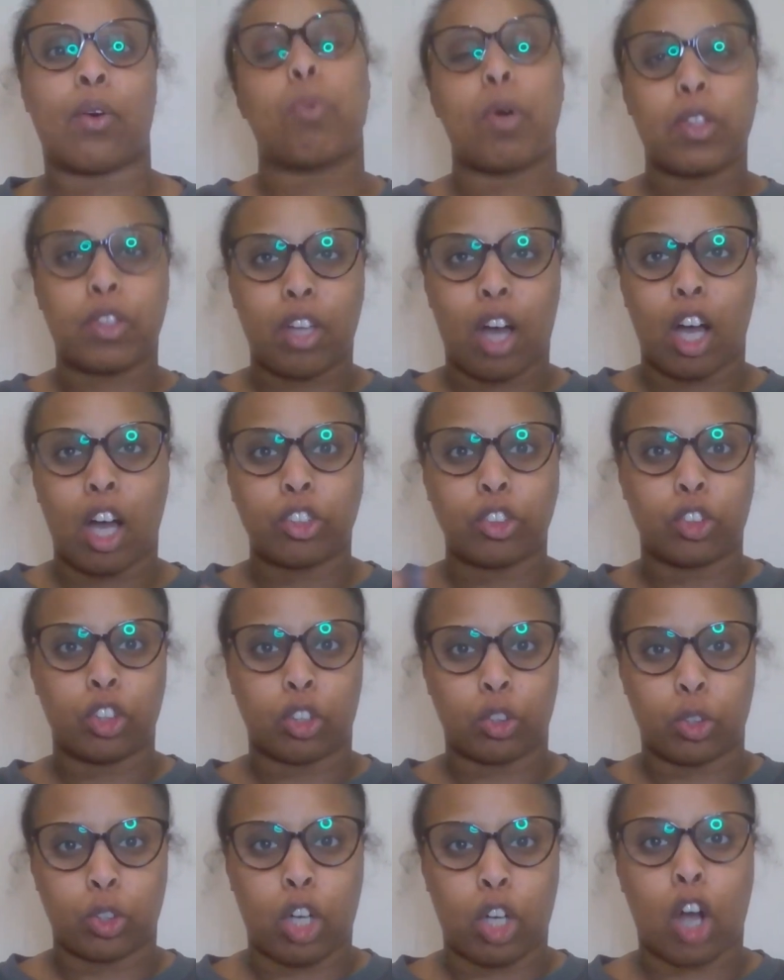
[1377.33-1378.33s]
Both Ganju
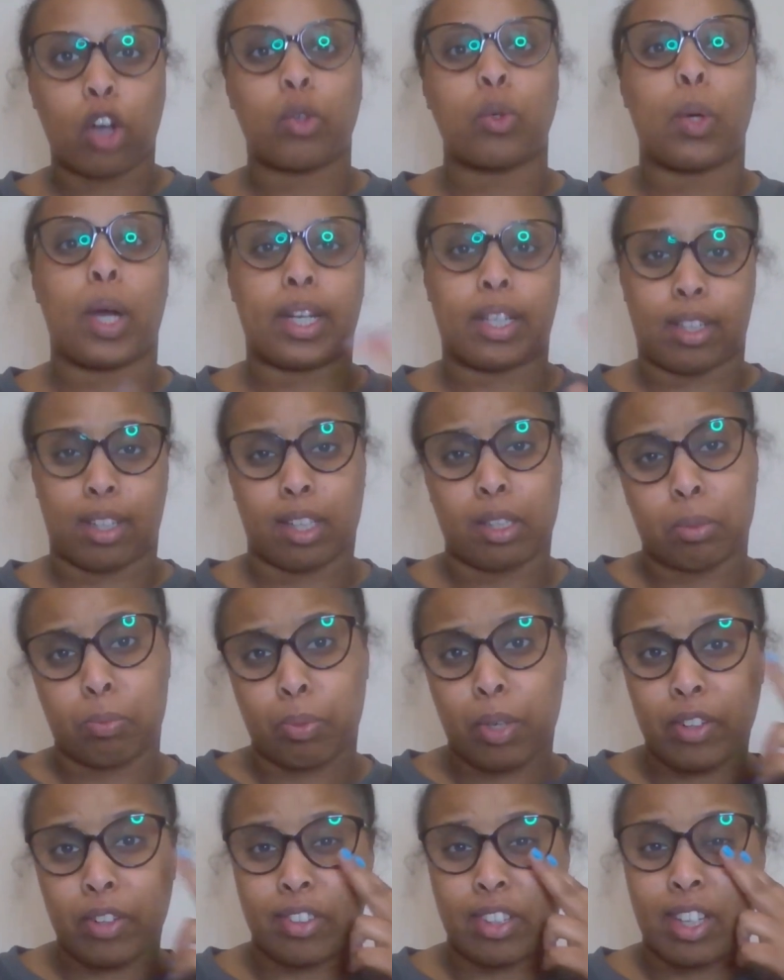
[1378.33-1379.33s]
and Kukaku had another
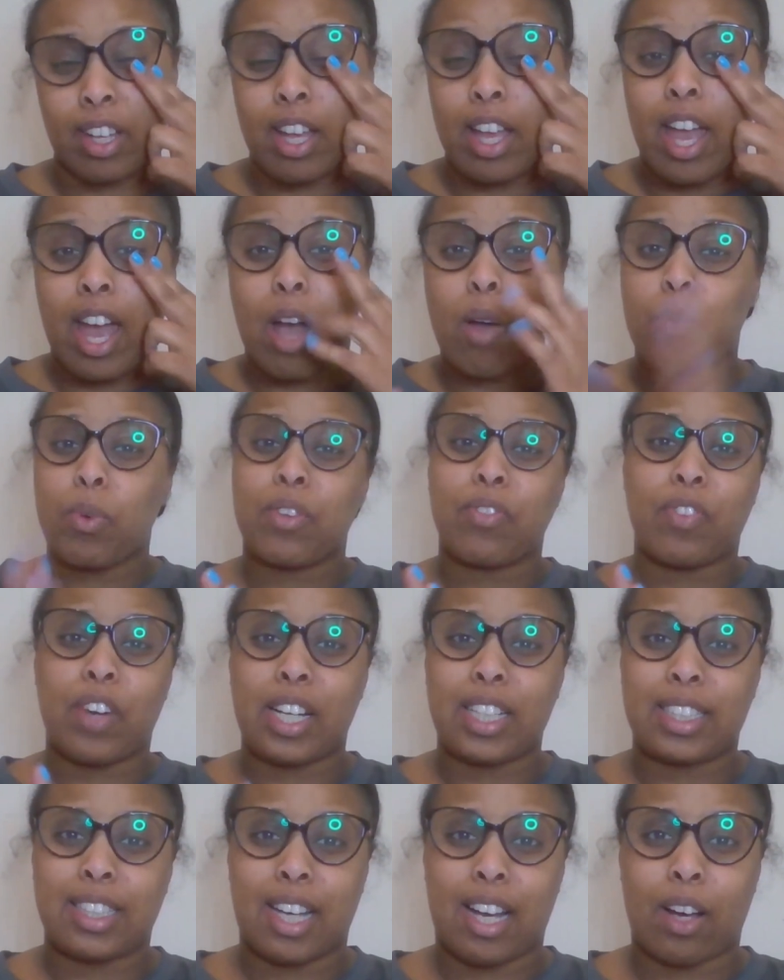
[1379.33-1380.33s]
brother, and we
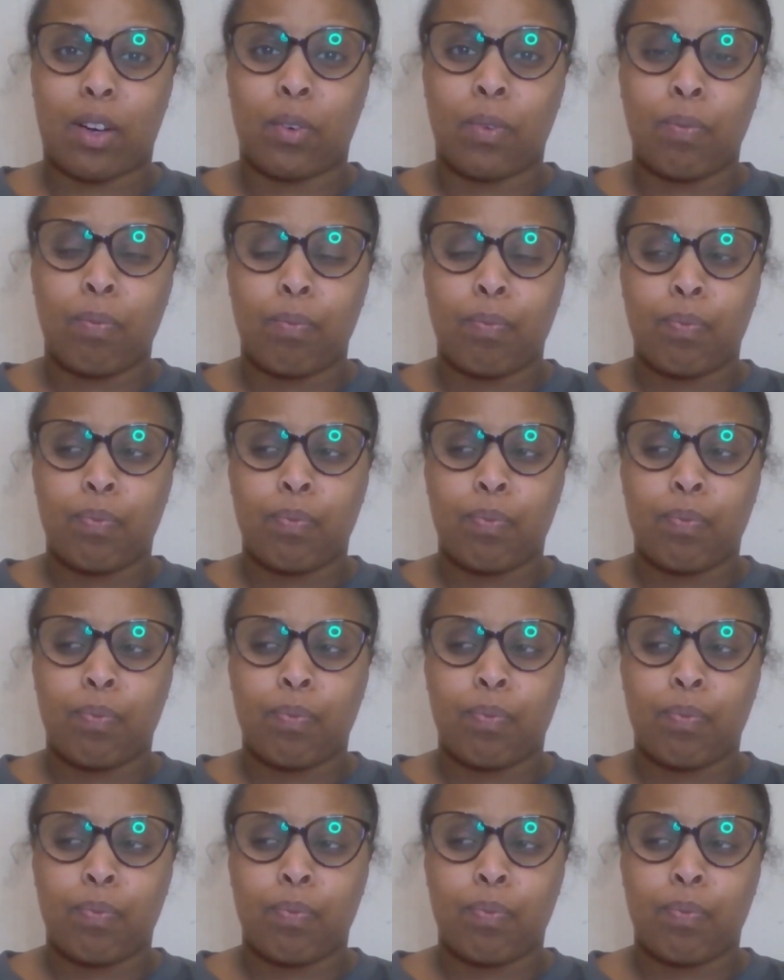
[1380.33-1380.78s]
find out